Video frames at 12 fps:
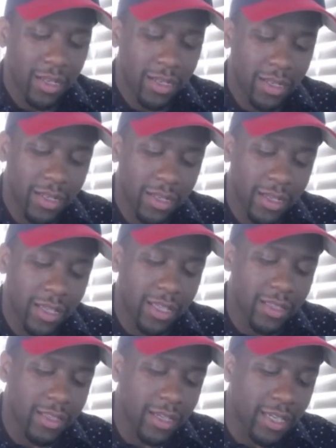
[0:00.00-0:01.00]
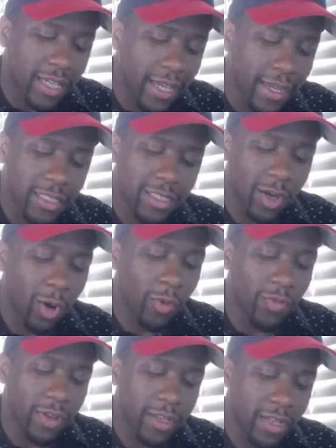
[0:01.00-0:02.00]
the kids
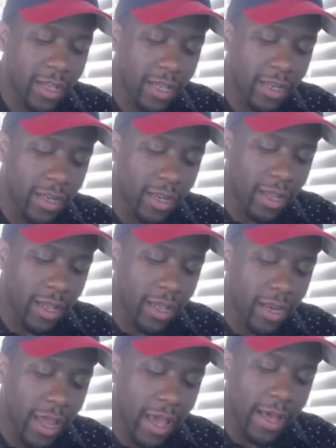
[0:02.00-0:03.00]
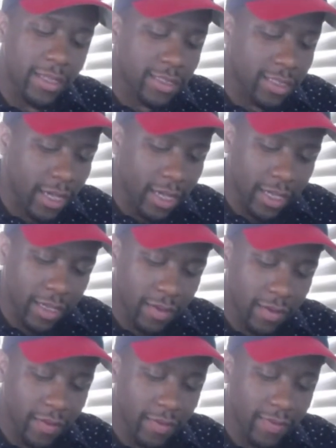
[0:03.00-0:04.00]
over in SA,
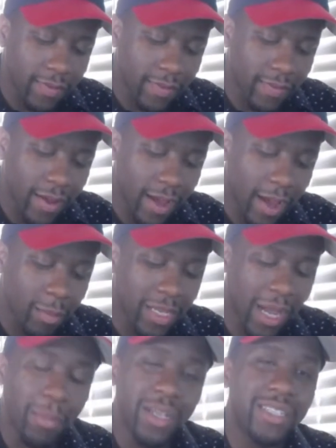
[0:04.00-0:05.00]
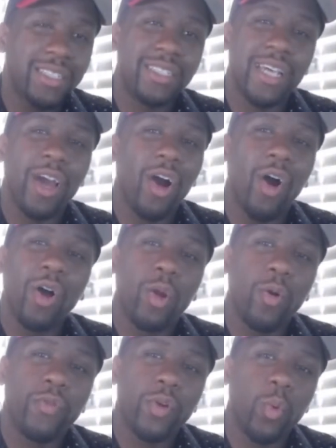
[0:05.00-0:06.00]
I'm gonna just say all
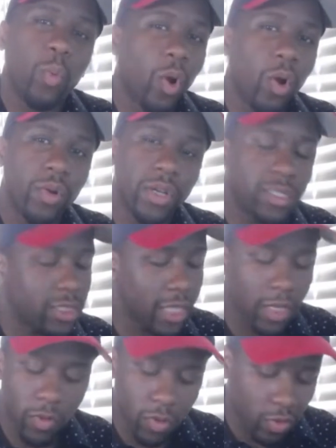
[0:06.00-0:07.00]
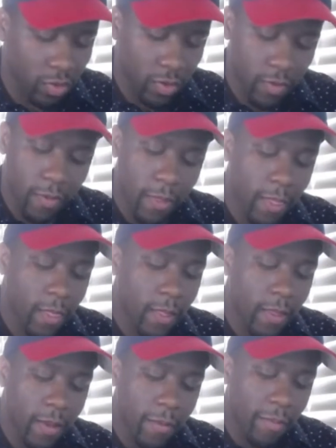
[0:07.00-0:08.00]
over the world in general,
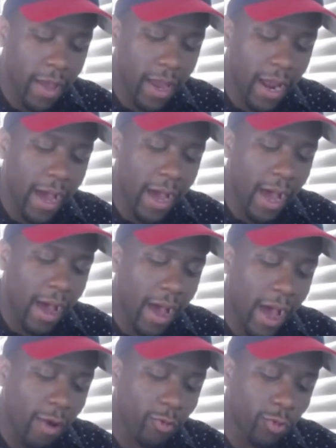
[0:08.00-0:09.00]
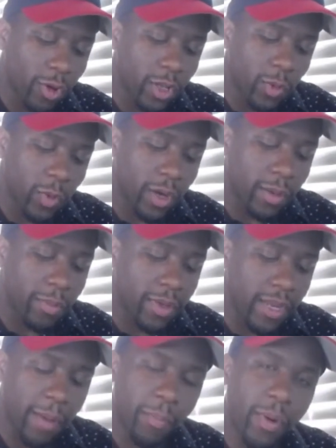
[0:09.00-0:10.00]
man, I really want to be
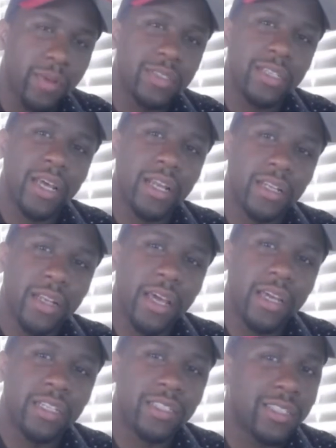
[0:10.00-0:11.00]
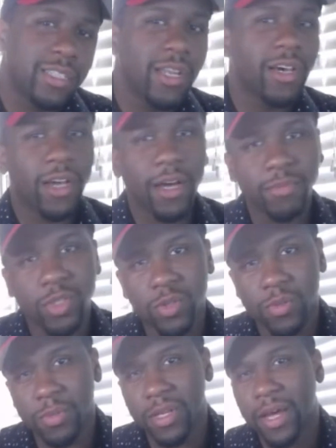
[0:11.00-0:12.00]
that person that they can just look up to
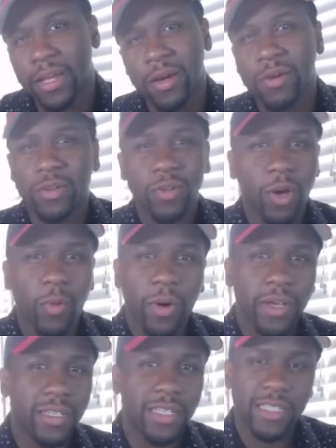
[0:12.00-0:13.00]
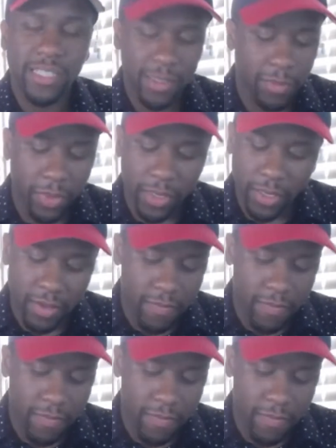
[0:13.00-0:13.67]
and be like, yo, you know what, DTB,